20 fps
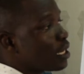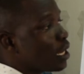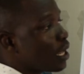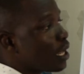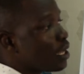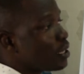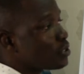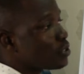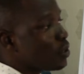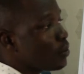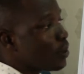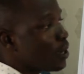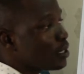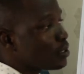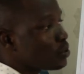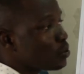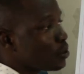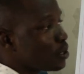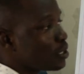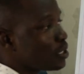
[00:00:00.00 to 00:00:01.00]
that calcium
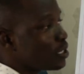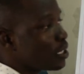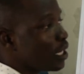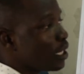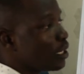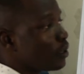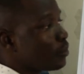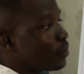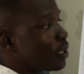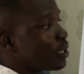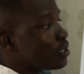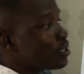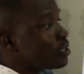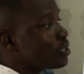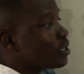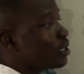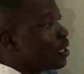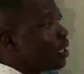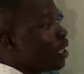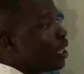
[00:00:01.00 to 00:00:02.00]
has 20 elements.
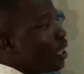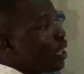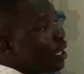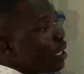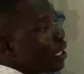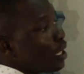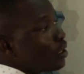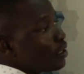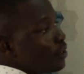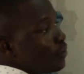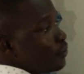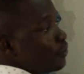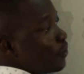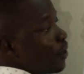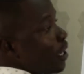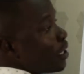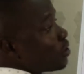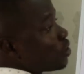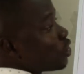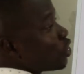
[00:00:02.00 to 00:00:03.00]
Now the
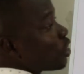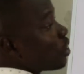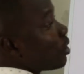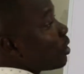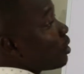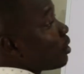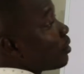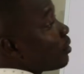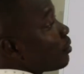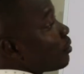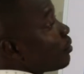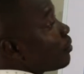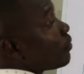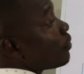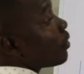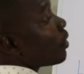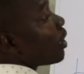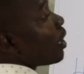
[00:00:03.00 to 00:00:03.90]
first shell for